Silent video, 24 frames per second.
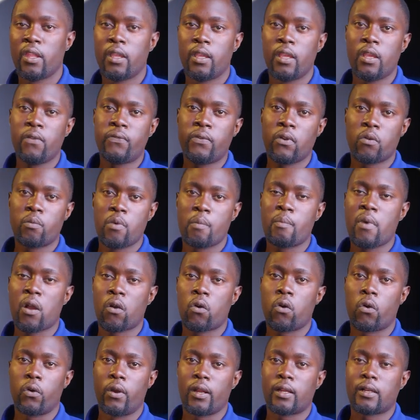If you remember
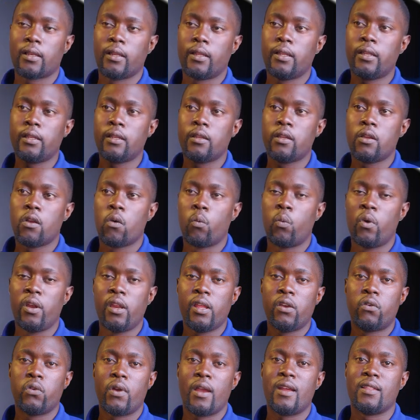correctly, we
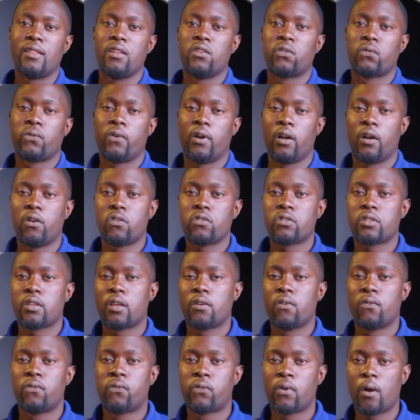did write these files
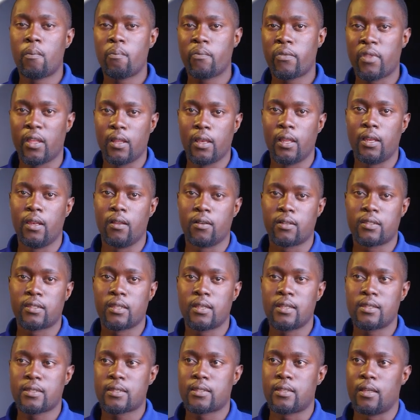from the Linux
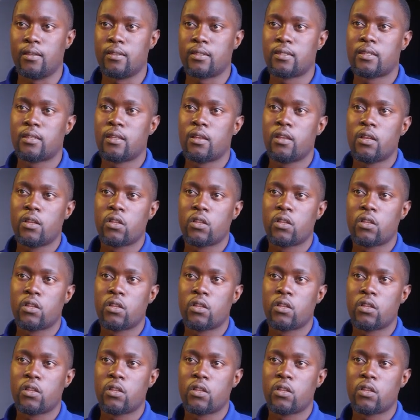instance.